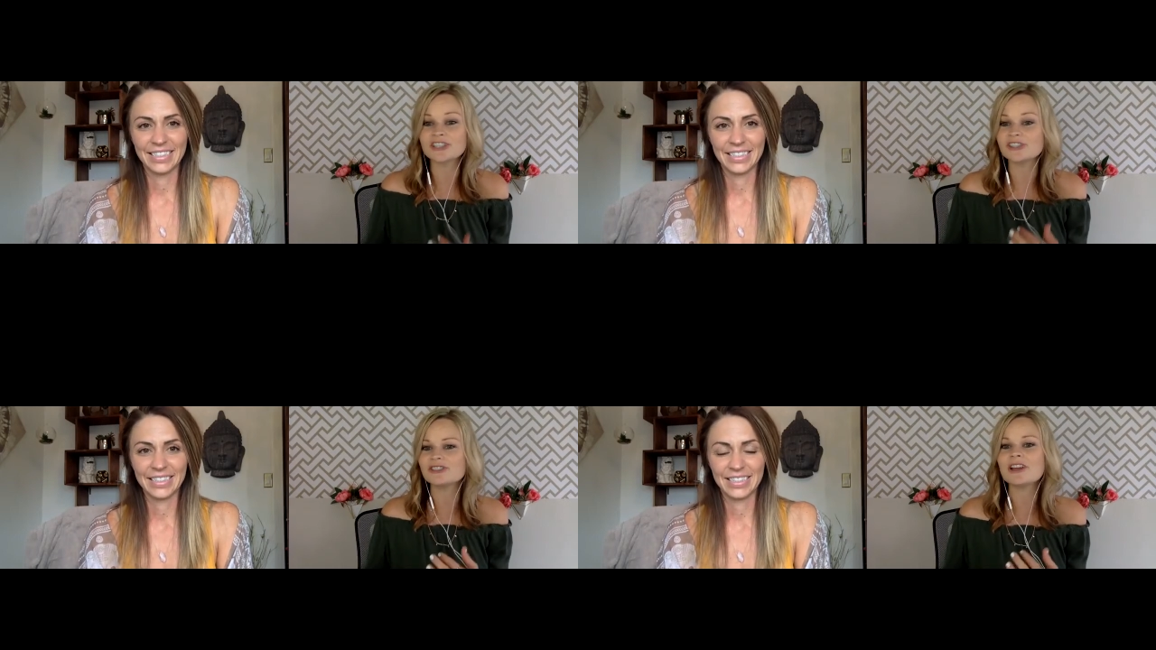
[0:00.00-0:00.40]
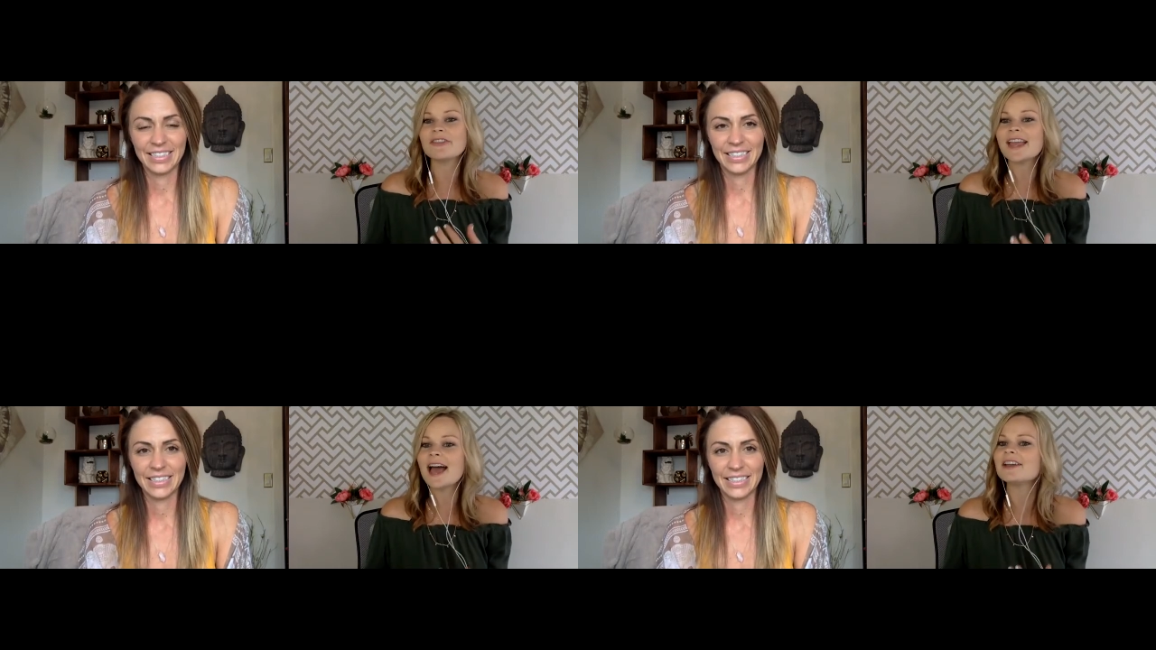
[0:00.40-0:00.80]
Speaker 1: She's just
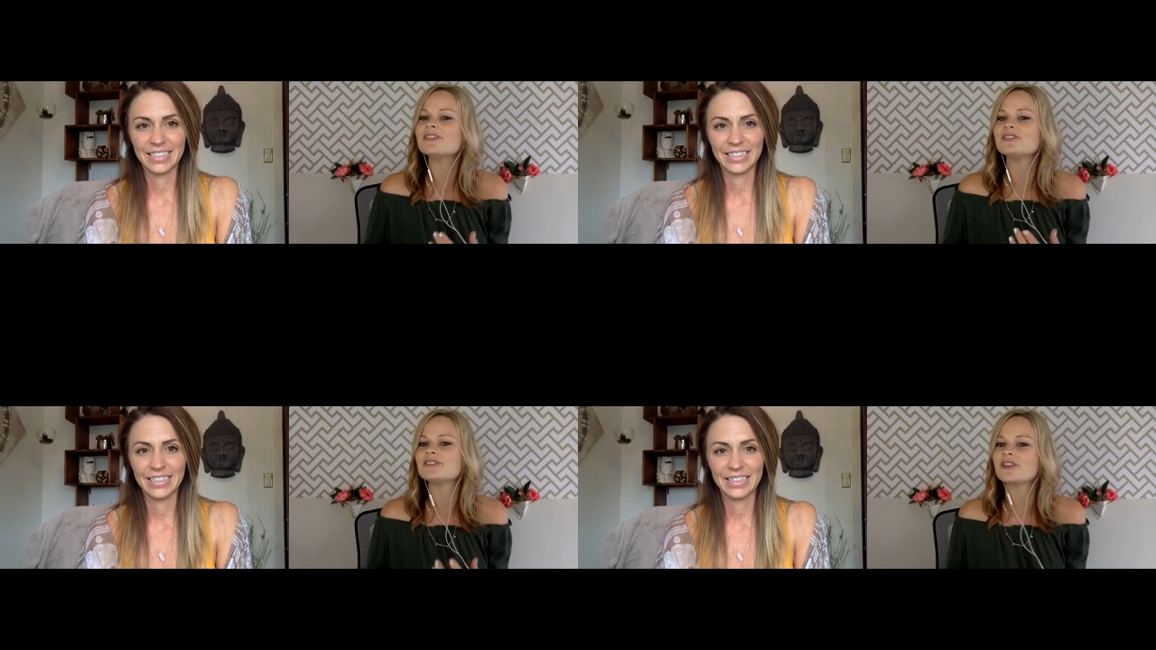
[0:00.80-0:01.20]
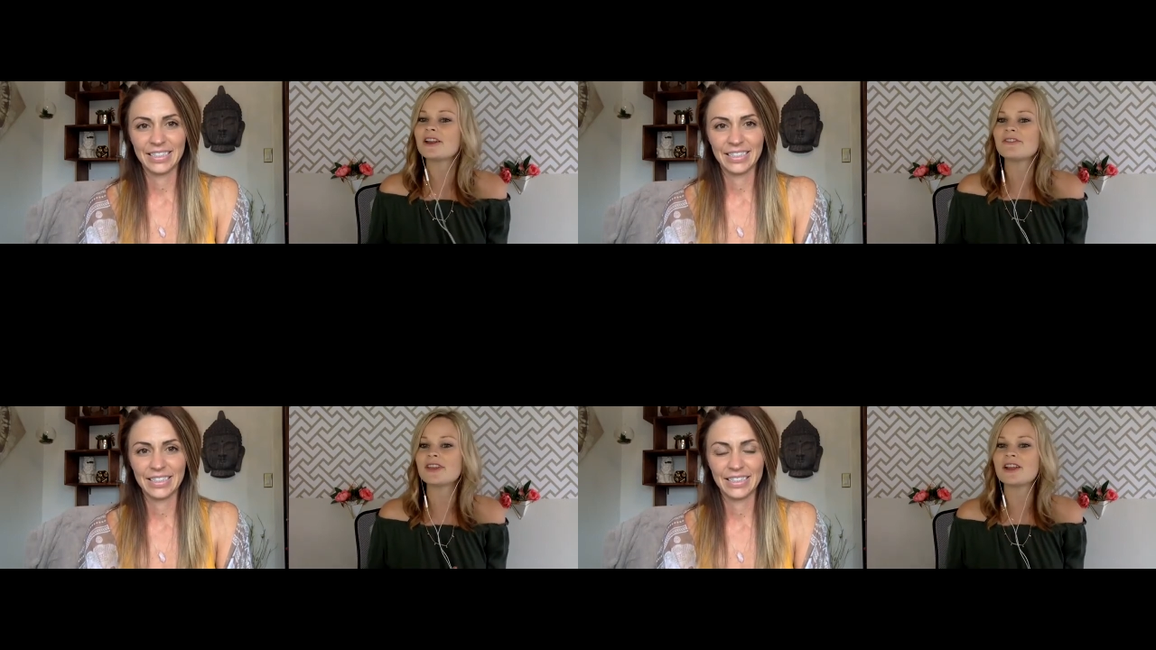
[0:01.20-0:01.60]
on the edge and just
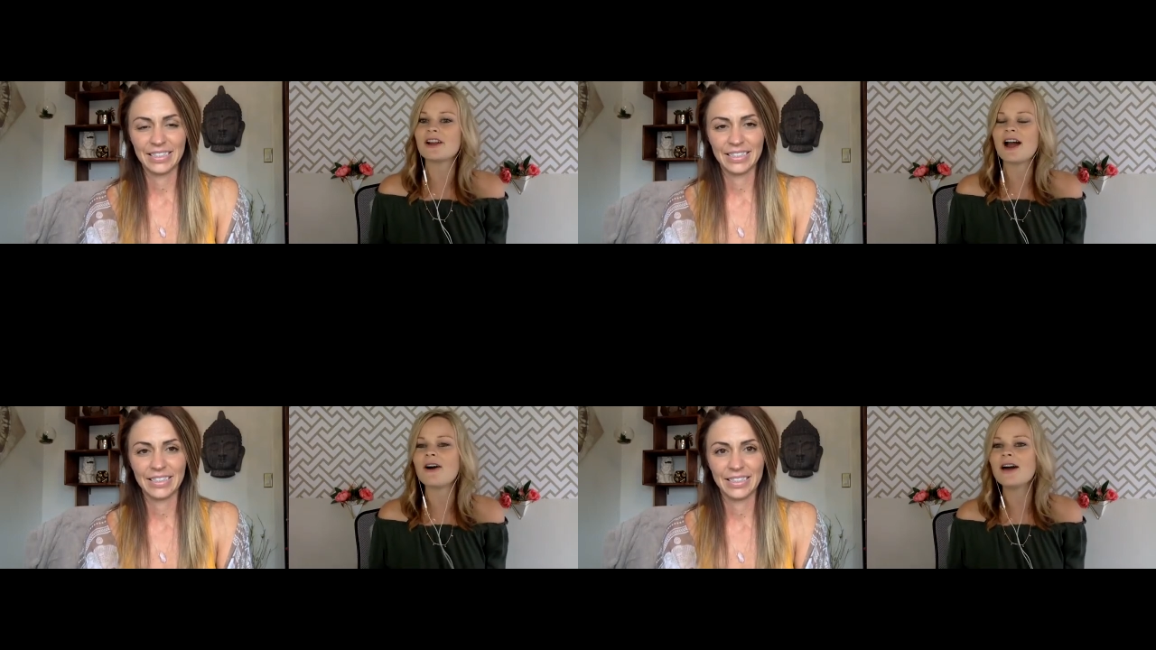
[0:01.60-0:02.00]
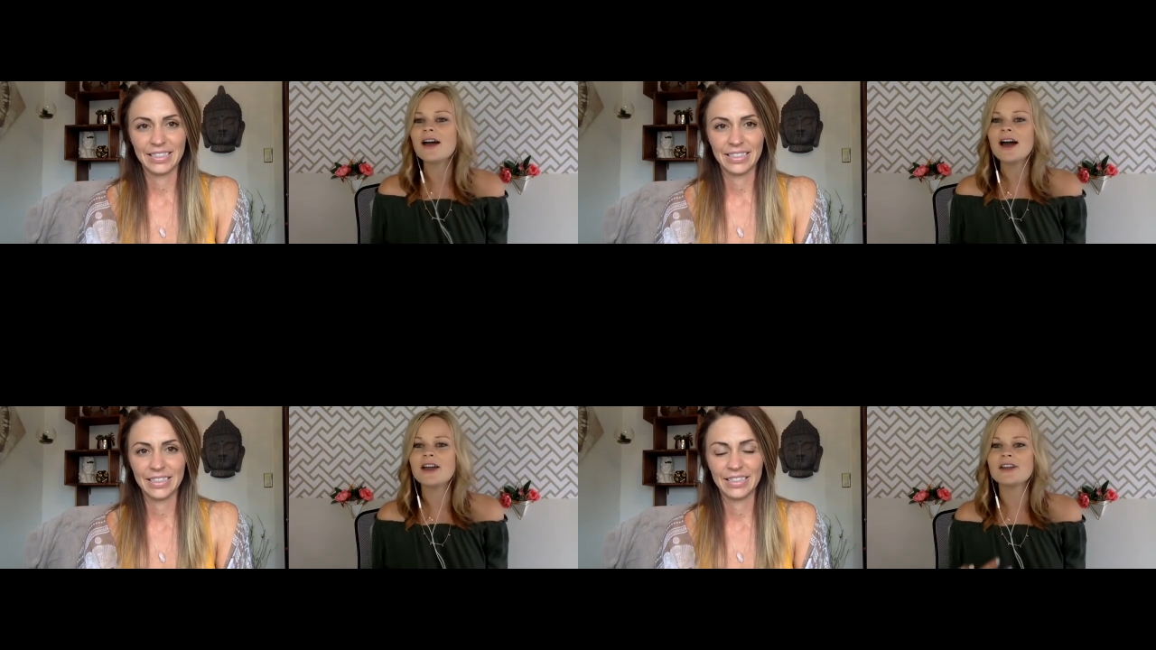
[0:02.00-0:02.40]
trying to figure out,
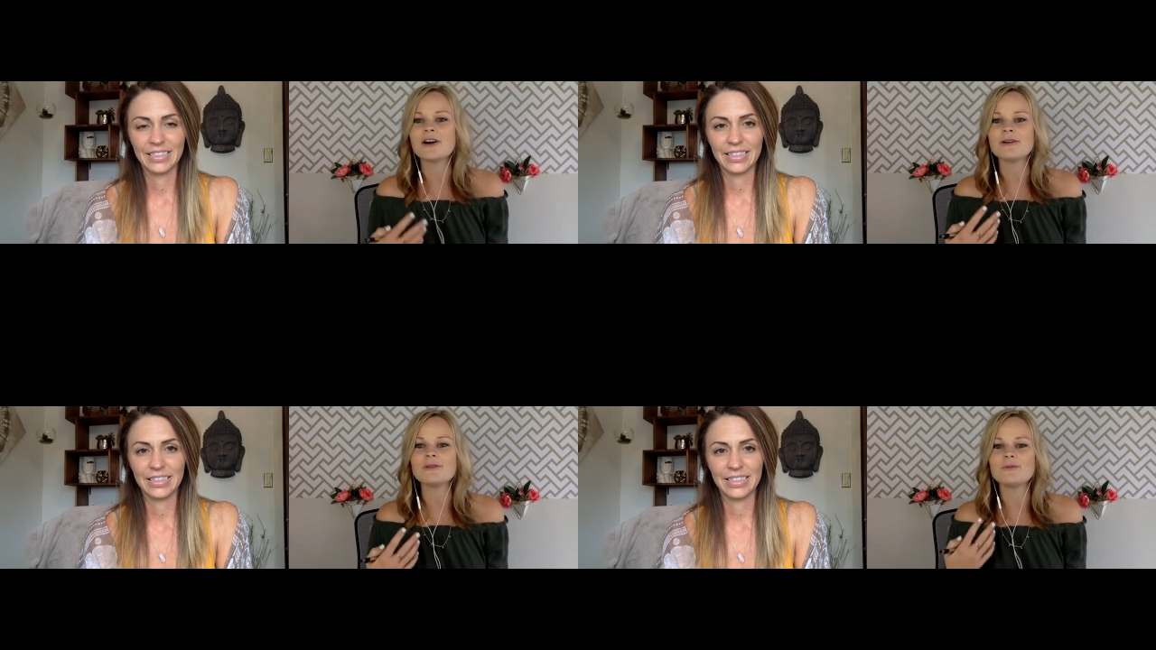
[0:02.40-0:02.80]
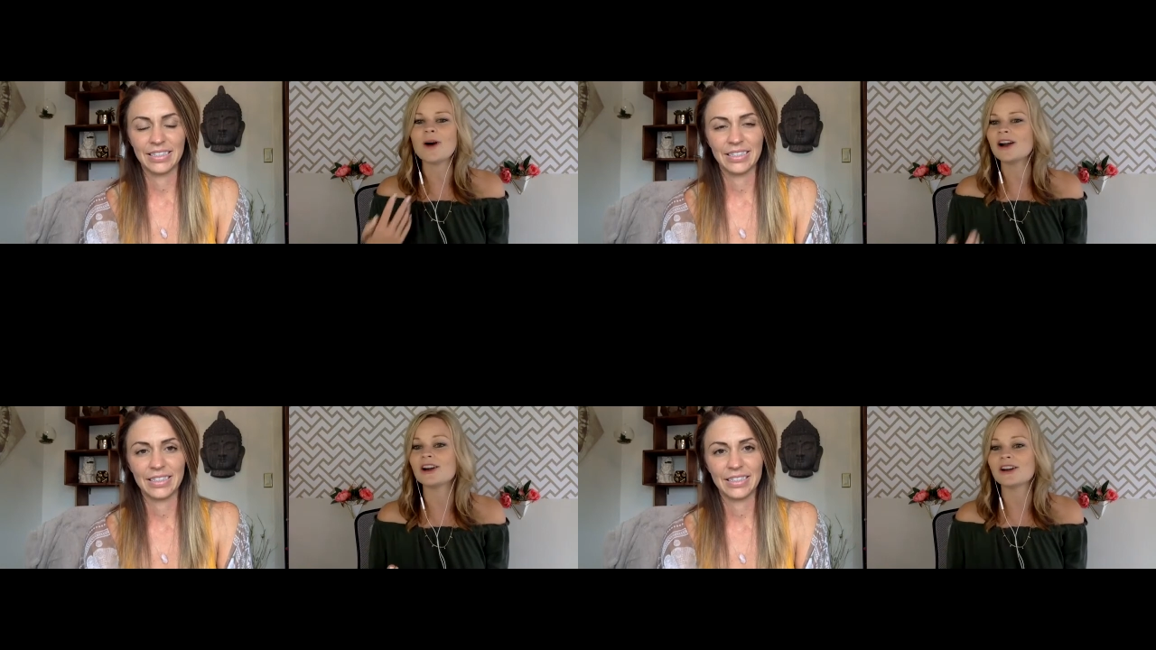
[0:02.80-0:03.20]
you know,
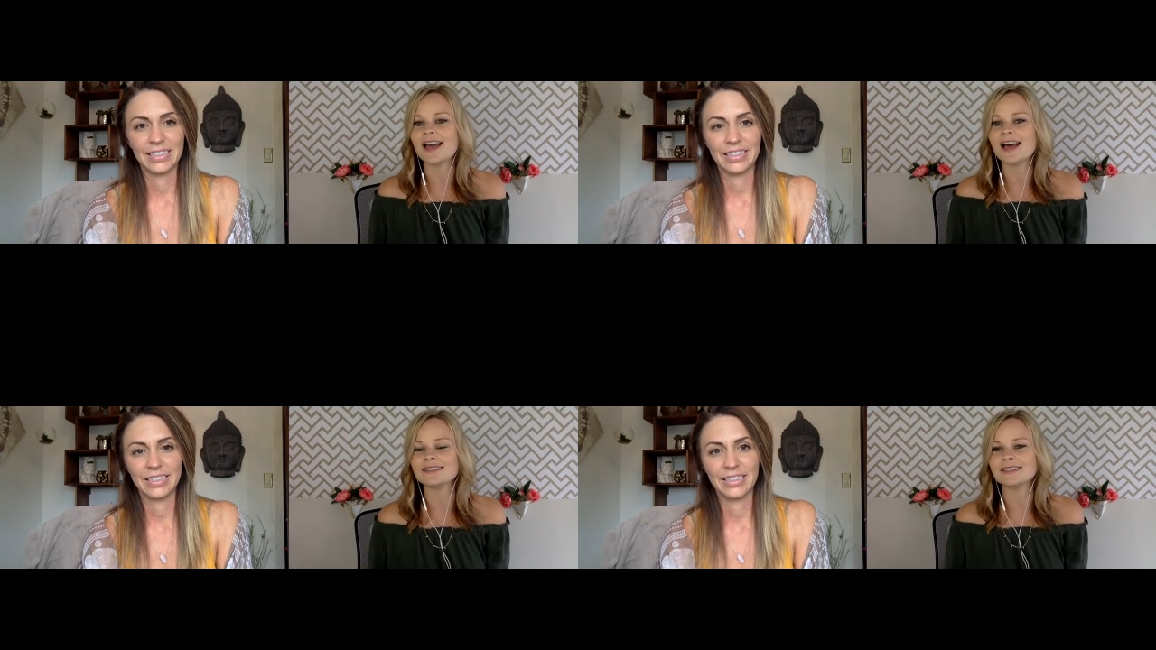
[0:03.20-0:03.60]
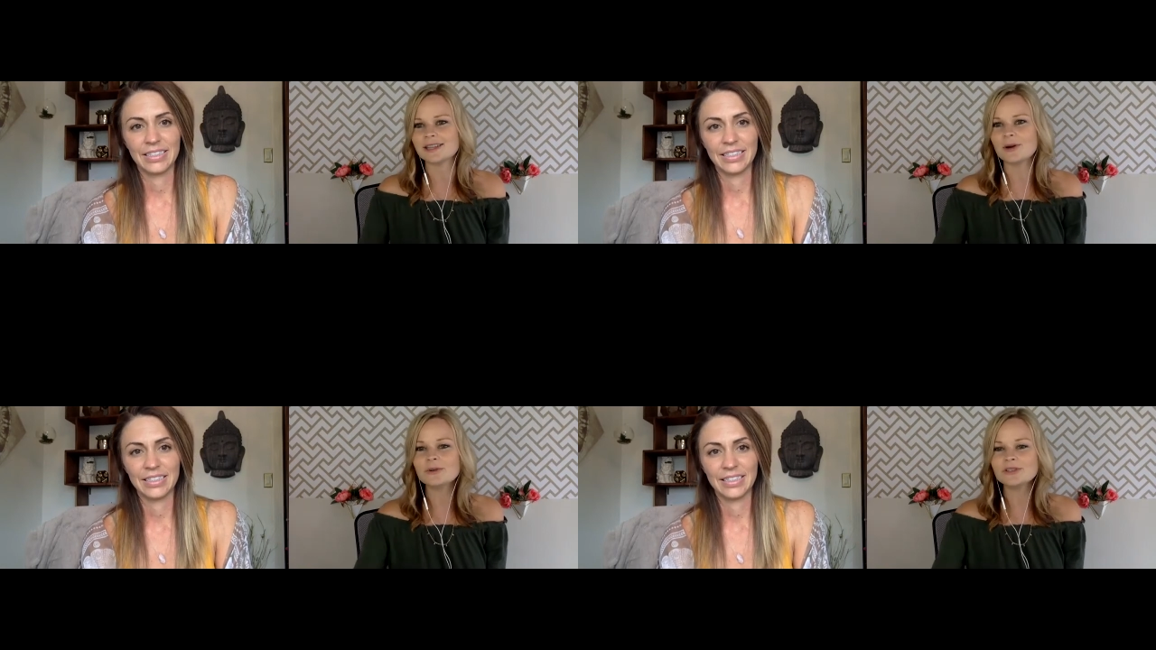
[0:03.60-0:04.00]
what her yes
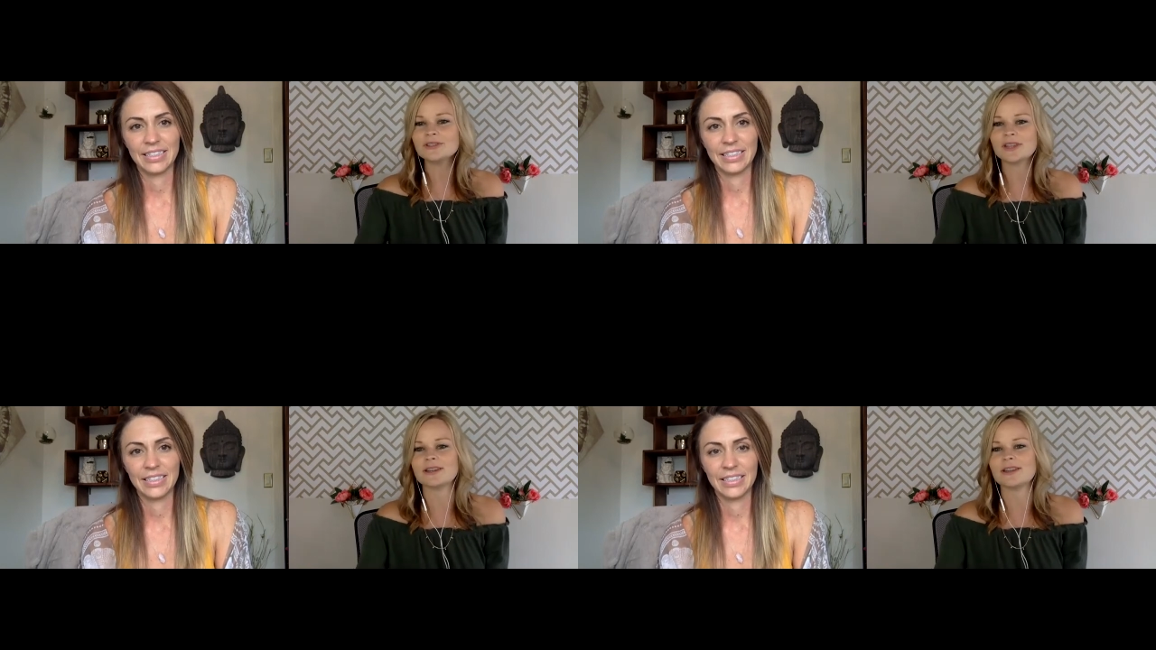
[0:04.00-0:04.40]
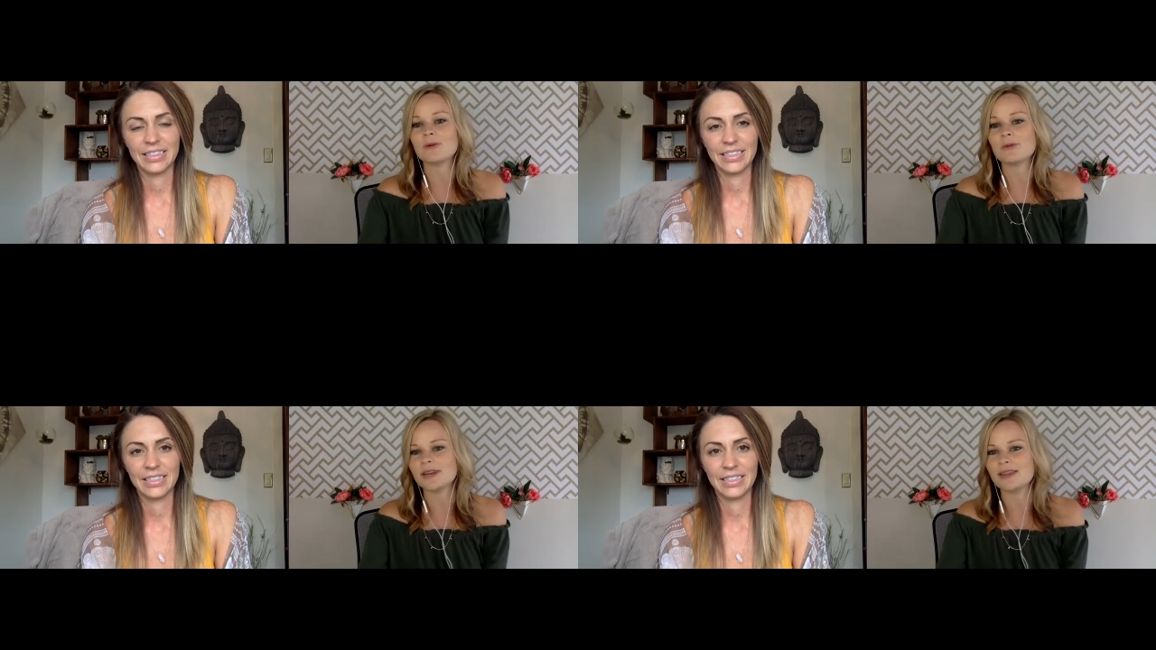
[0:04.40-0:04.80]
is. Like, what would you say to
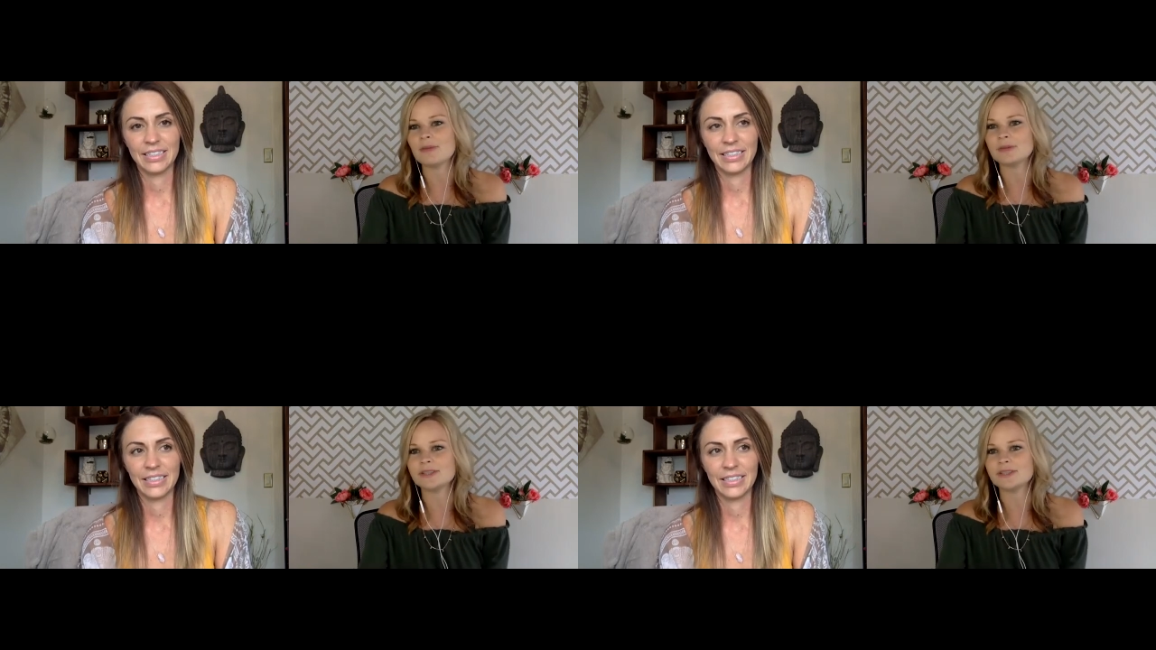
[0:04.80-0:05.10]
that woman in that